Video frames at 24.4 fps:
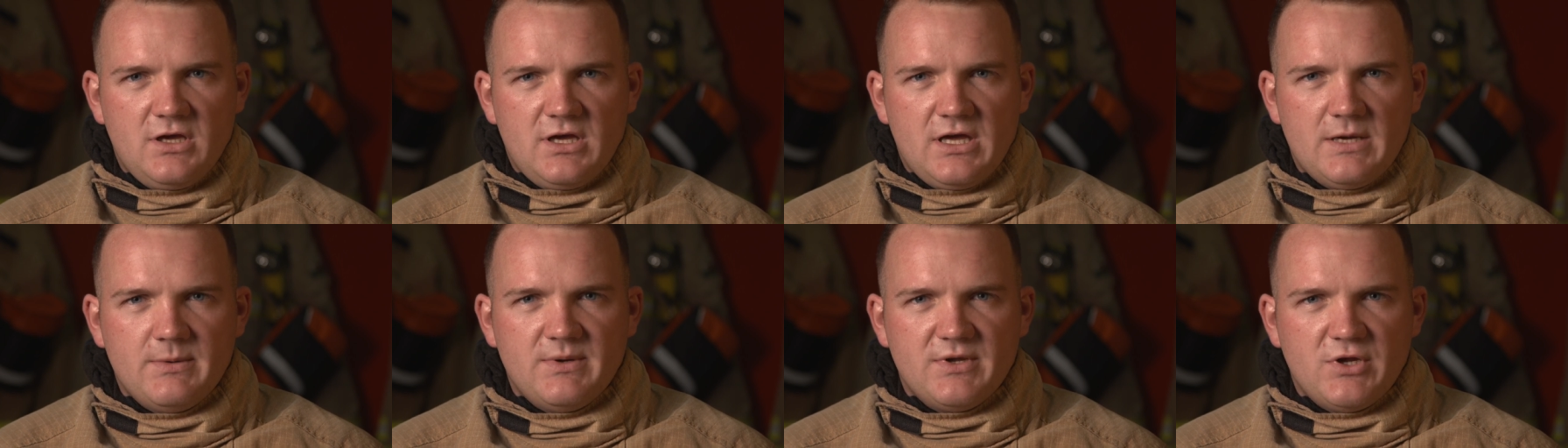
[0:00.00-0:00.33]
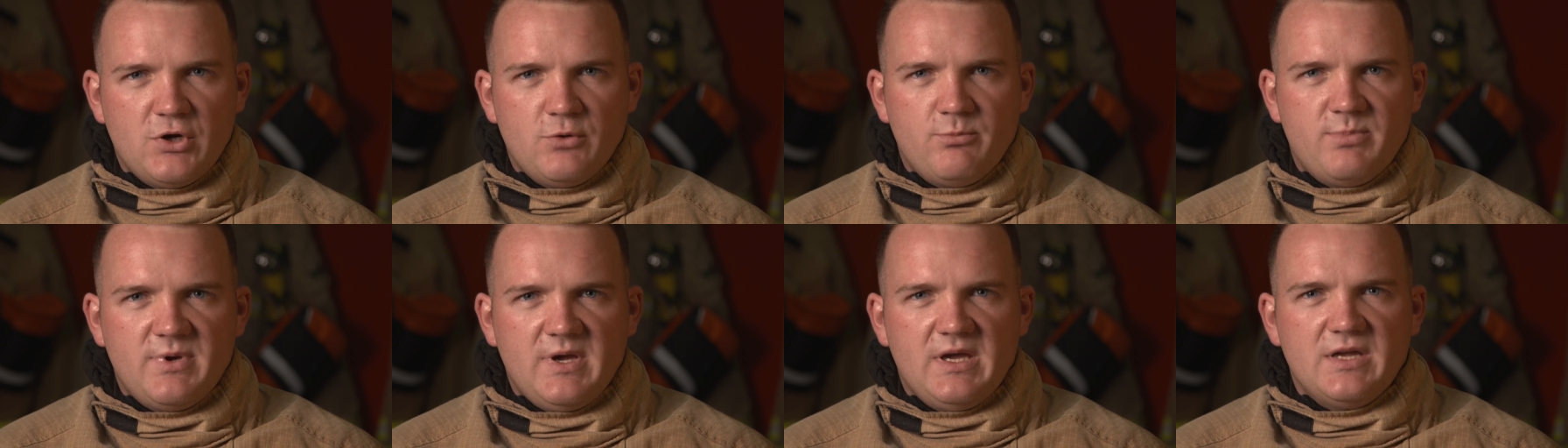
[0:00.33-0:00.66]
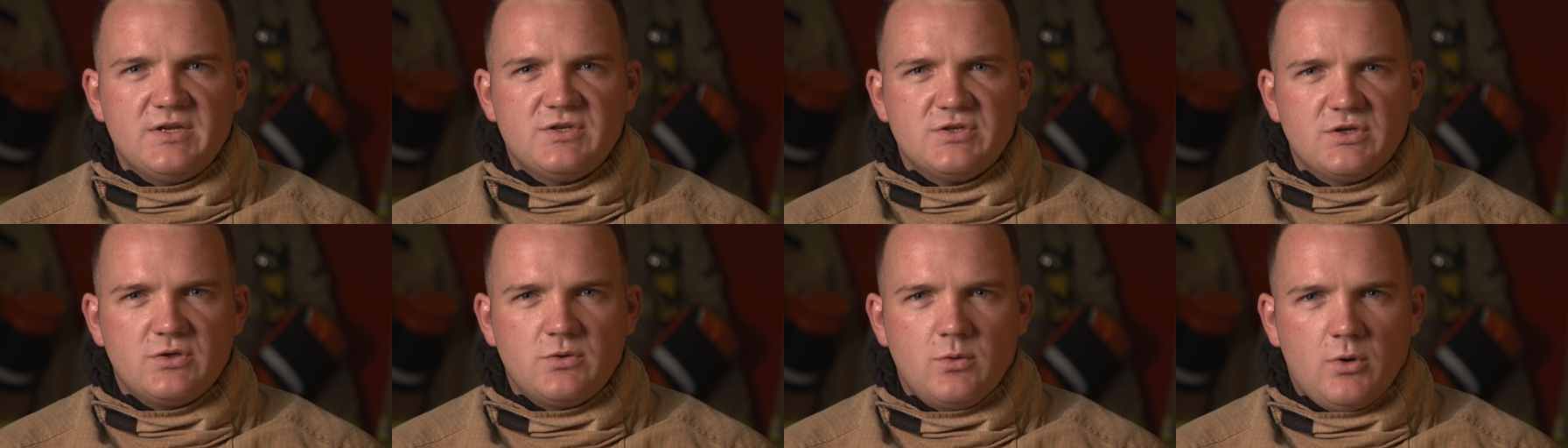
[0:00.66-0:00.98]
And when our
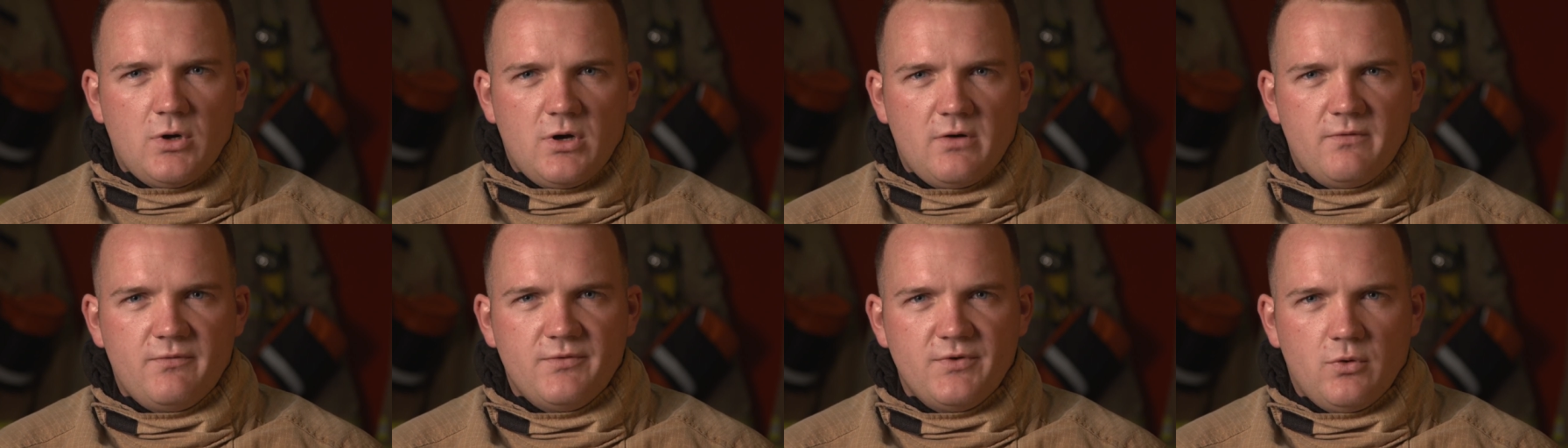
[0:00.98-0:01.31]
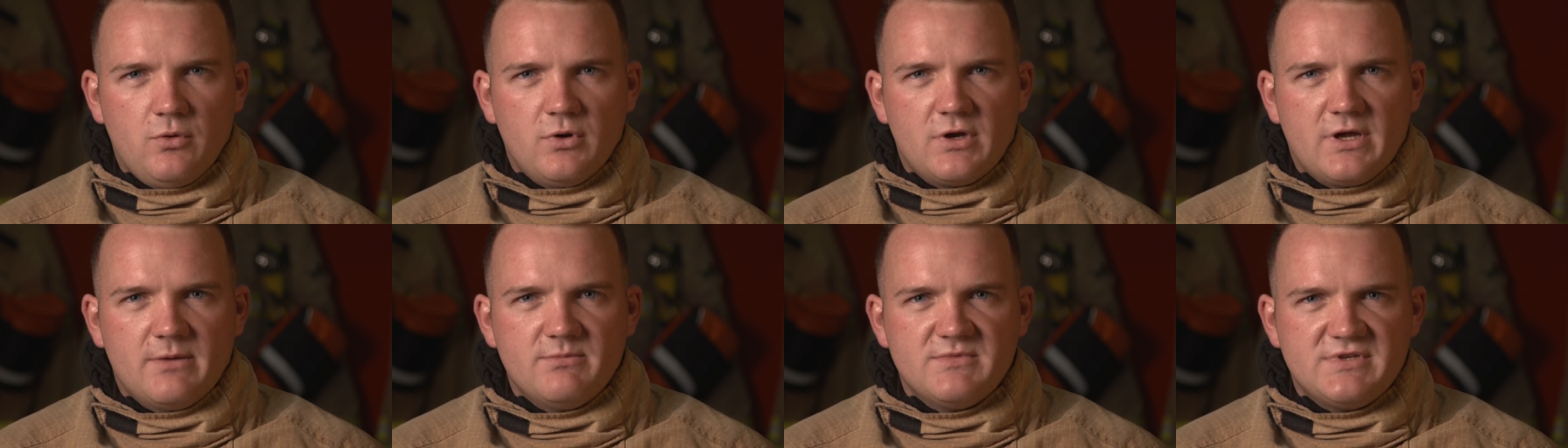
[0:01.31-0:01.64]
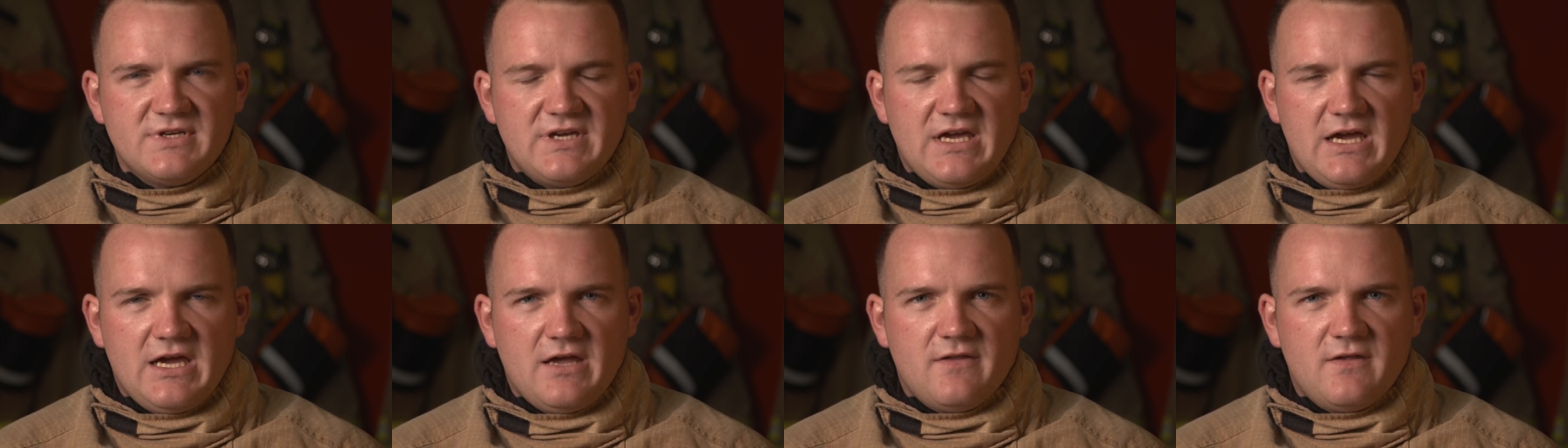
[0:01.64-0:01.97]
page will go off, we all come
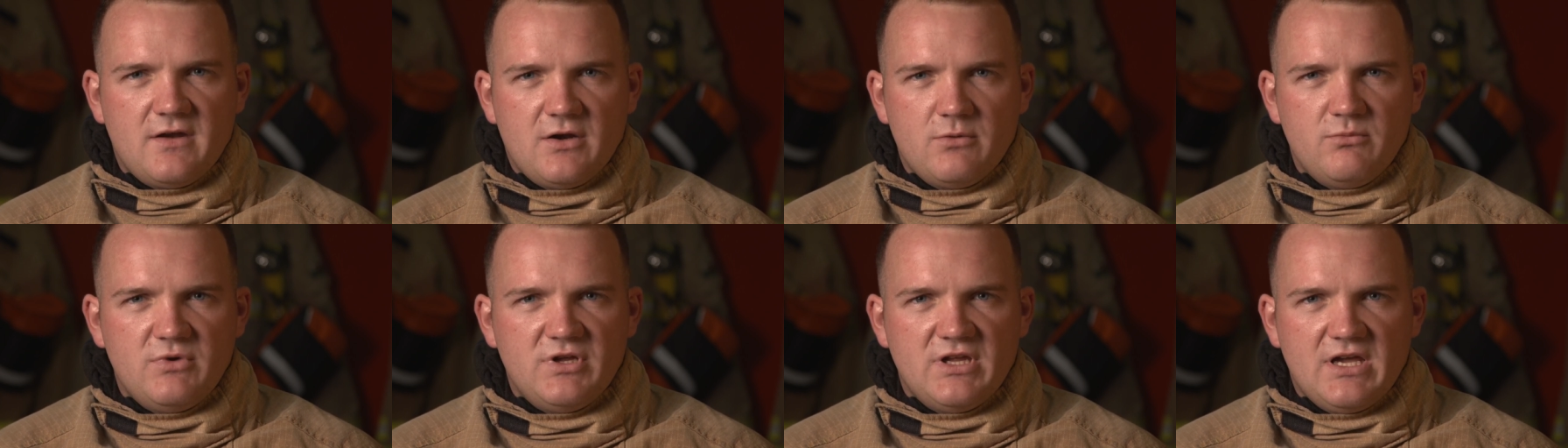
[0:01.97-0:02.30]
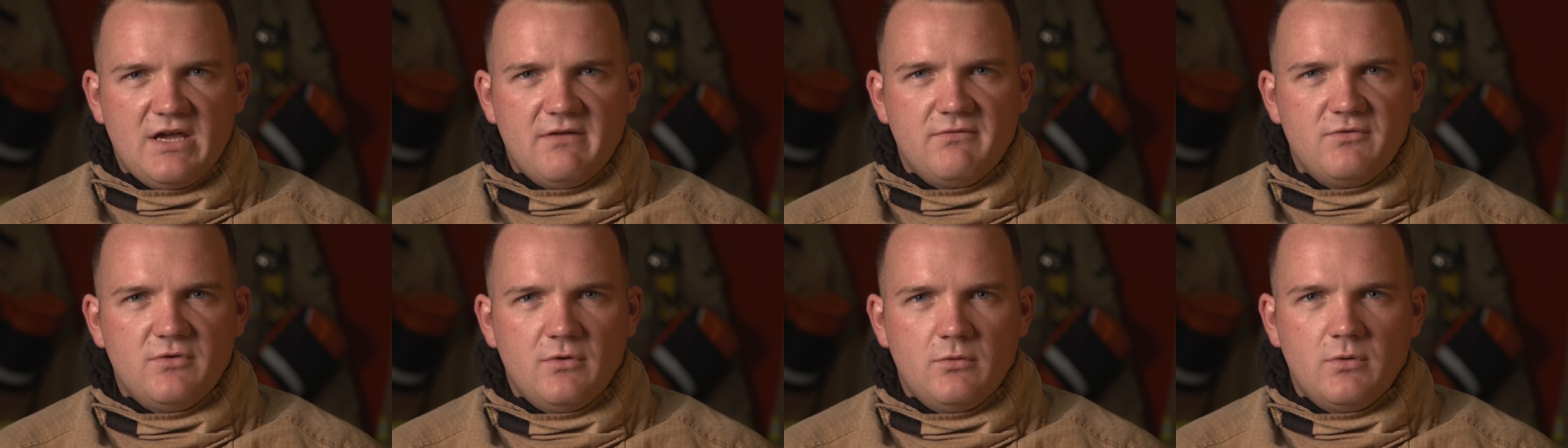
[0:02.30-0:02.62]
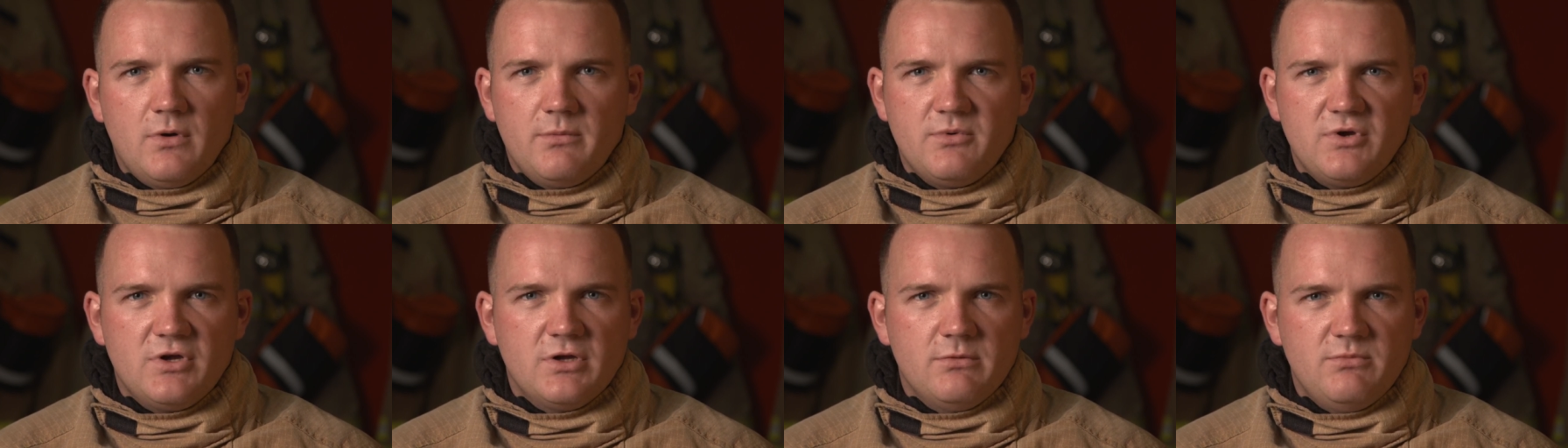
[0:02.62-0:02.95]
together and we never know
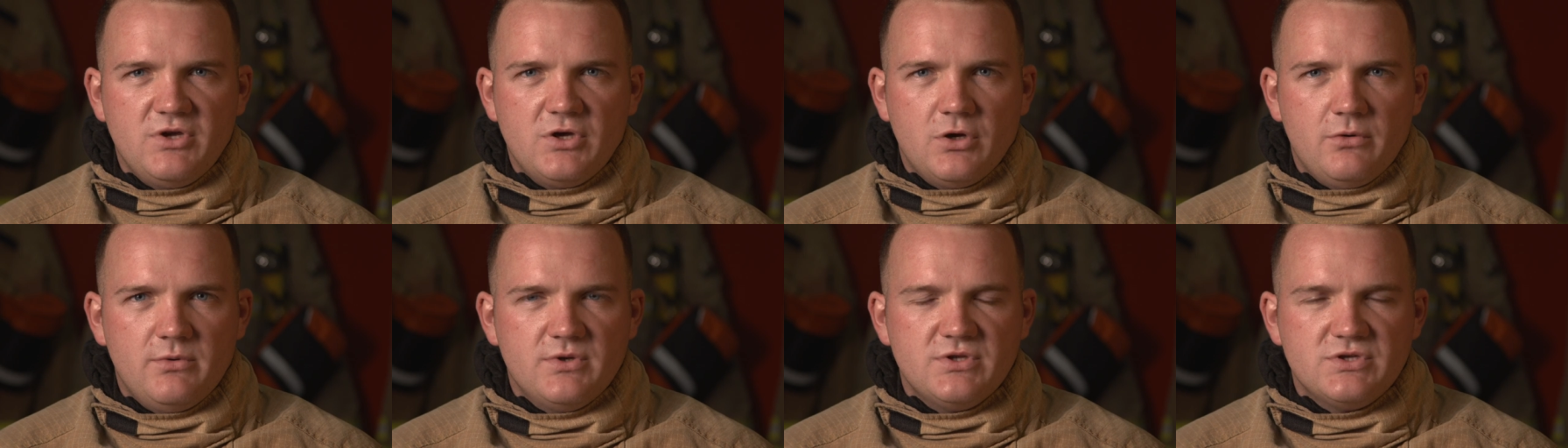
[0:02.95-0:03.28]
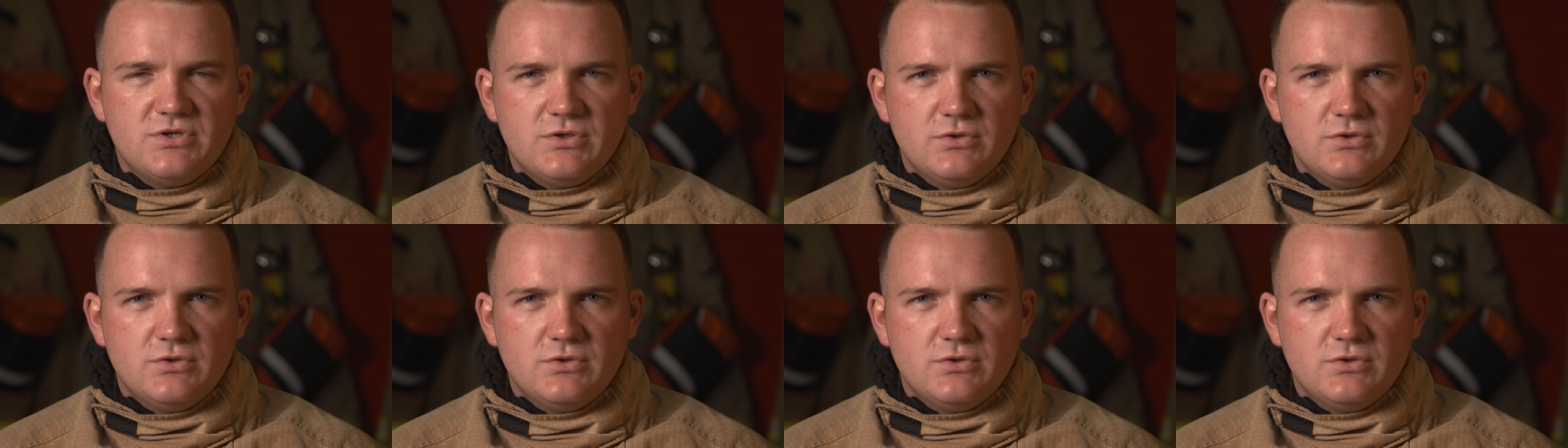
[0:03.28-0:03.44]
what we're going to be going